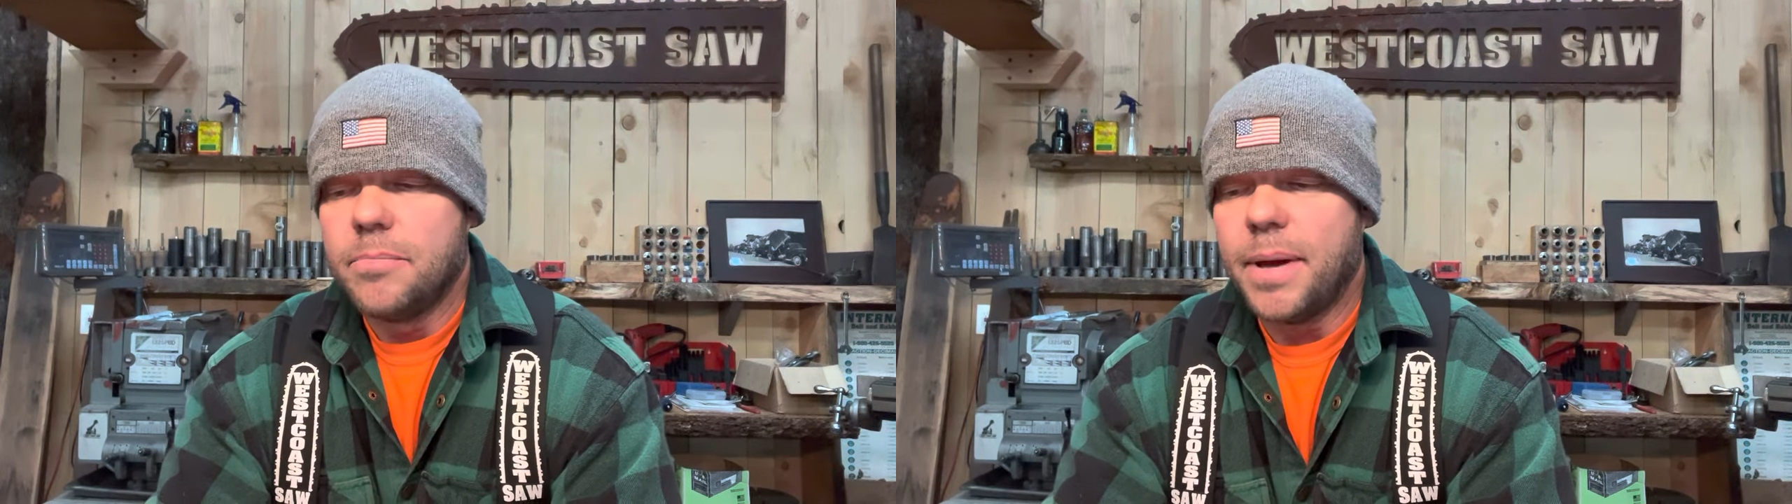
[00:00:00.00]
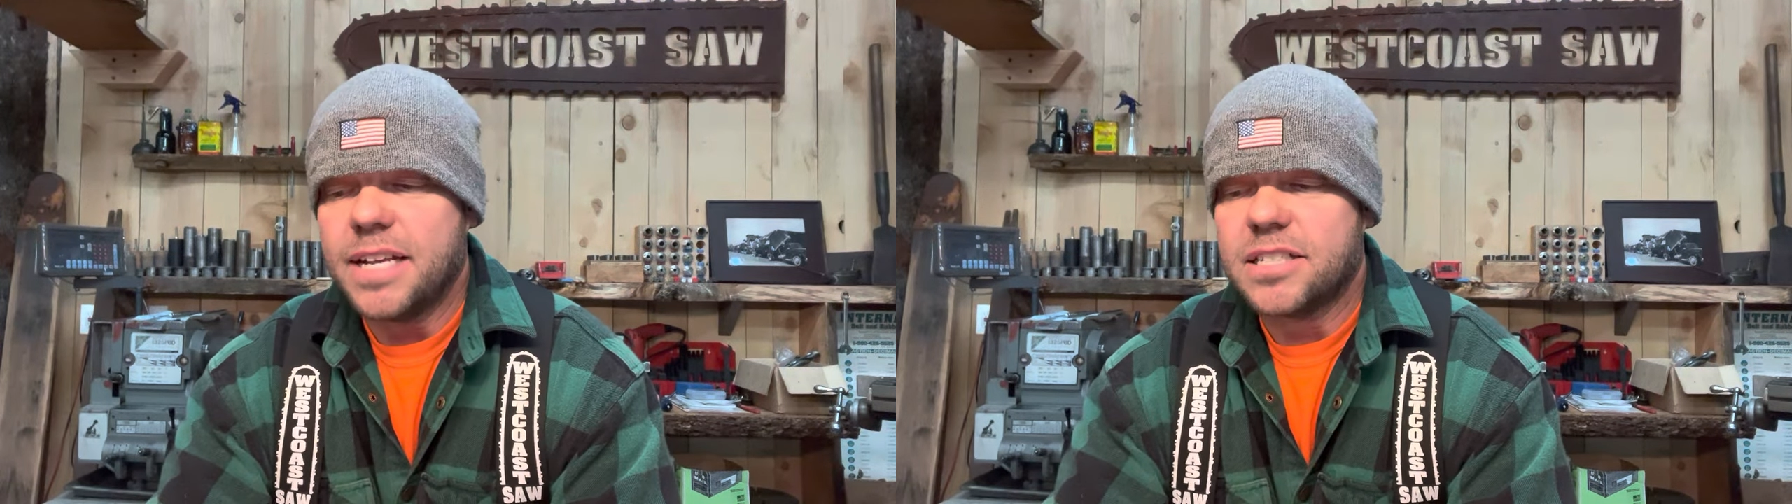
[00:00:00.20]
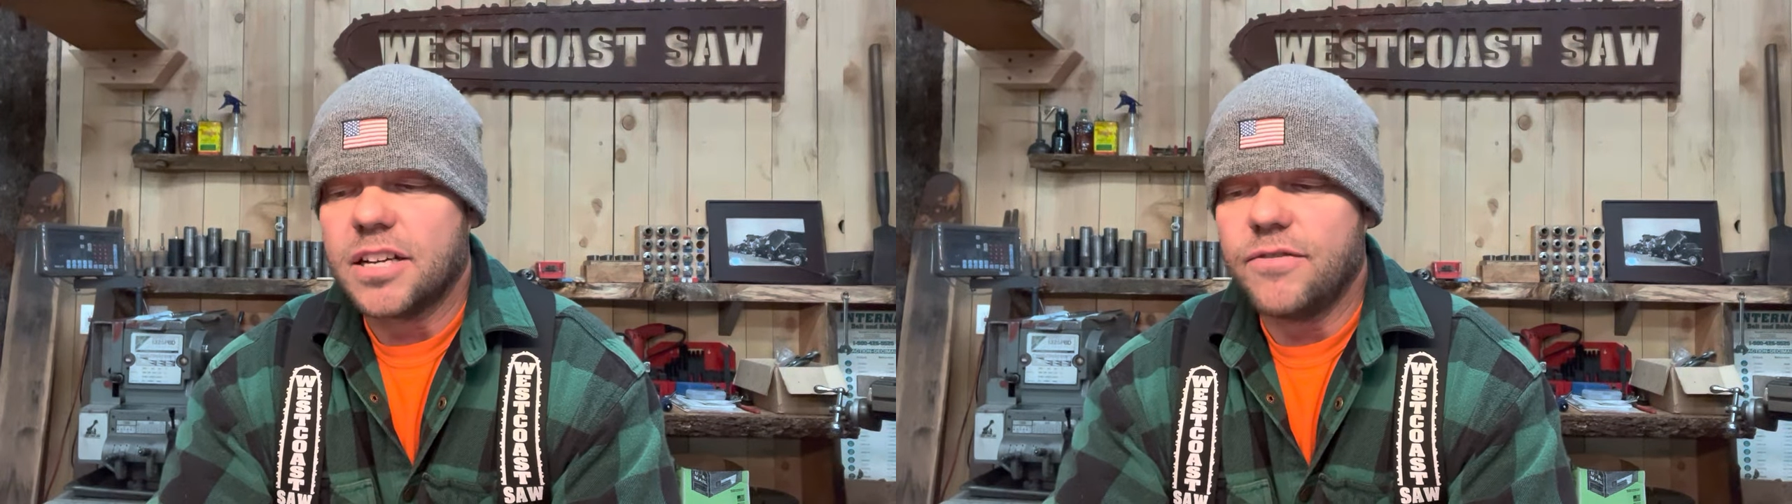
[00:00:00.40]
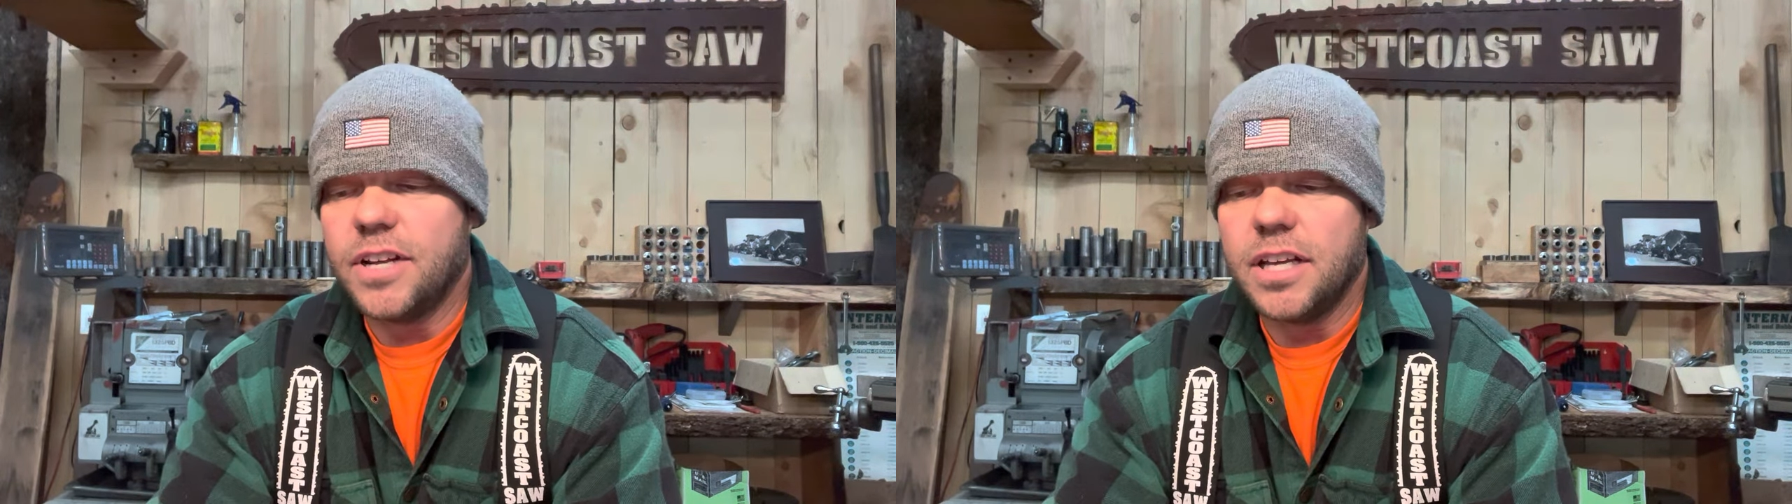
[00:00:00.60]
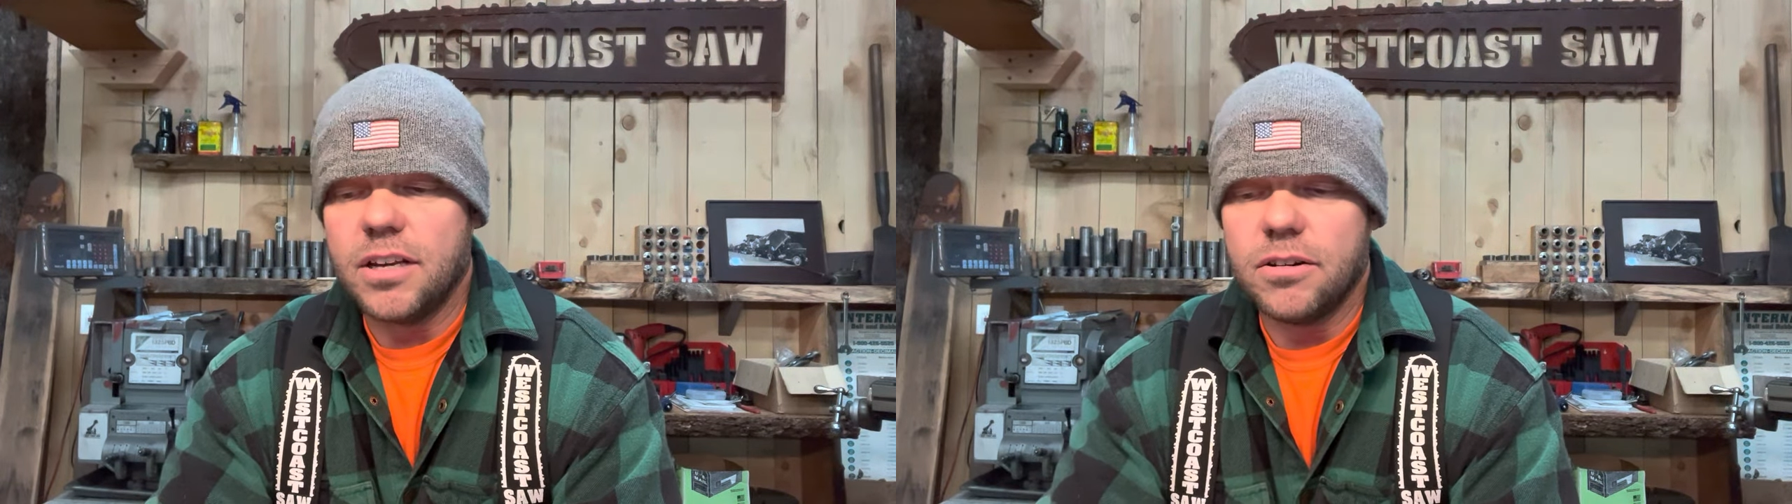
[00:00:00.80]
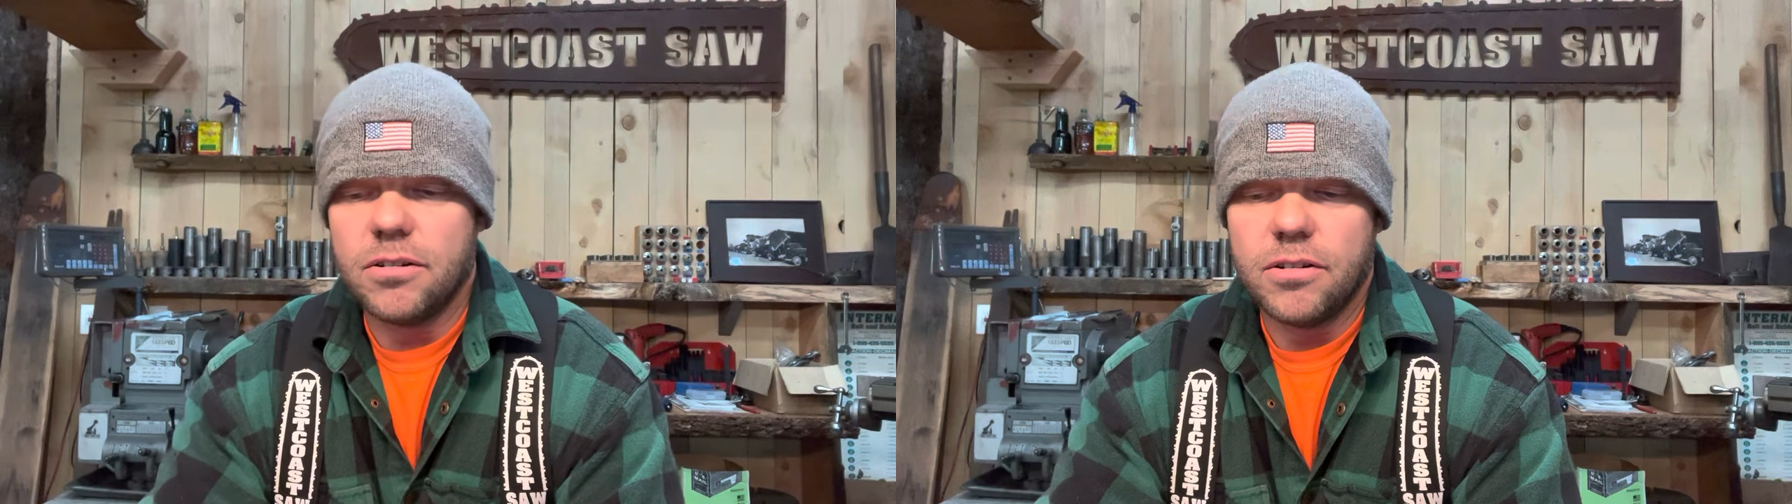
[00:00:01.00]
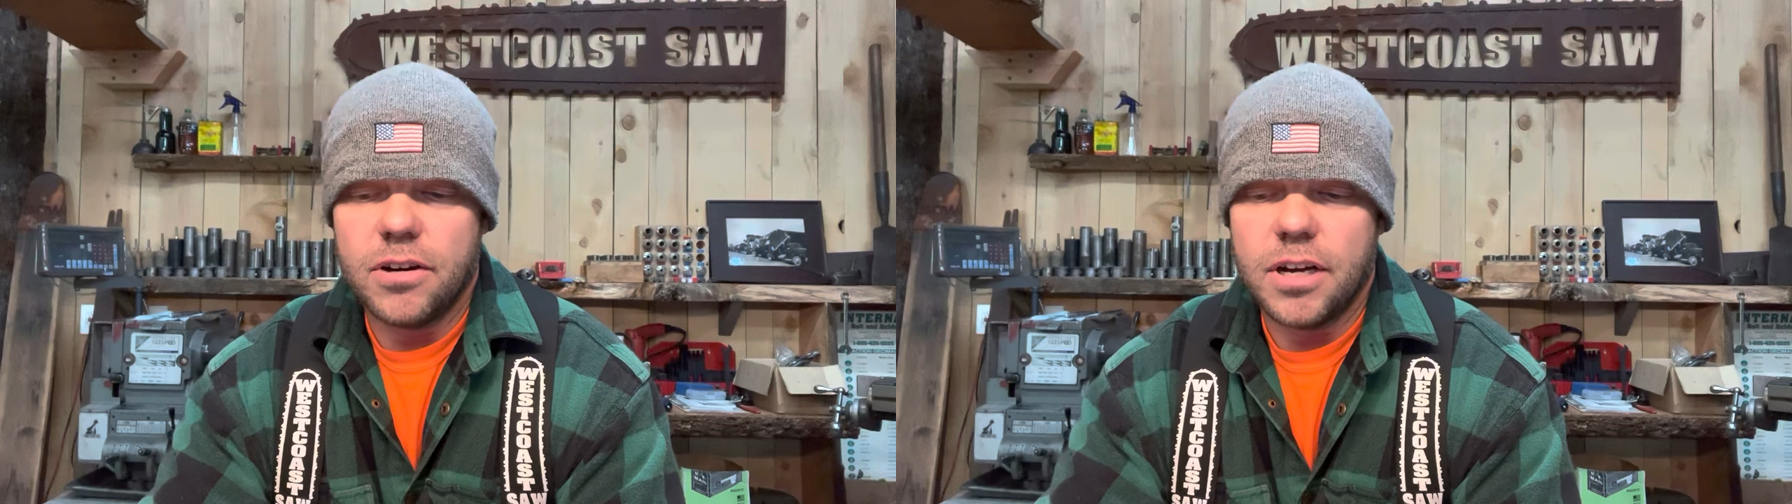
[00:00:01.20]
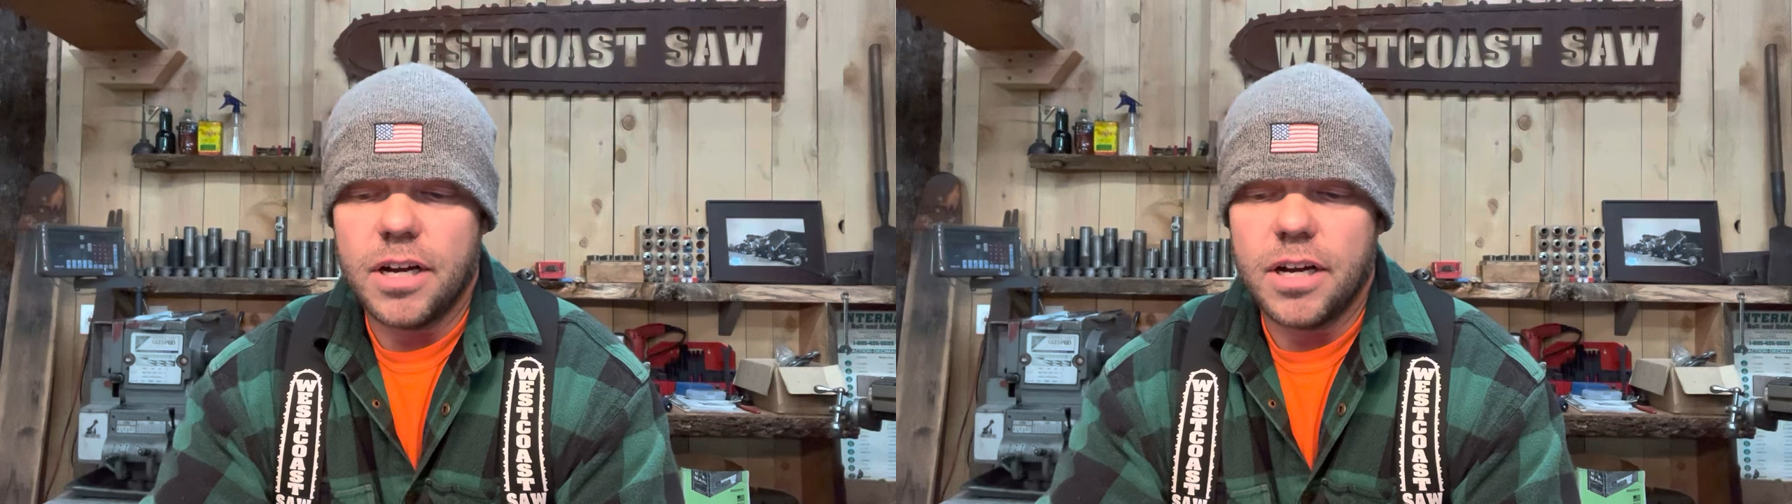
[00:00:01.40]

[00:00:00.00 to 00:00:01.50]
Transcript: basic video,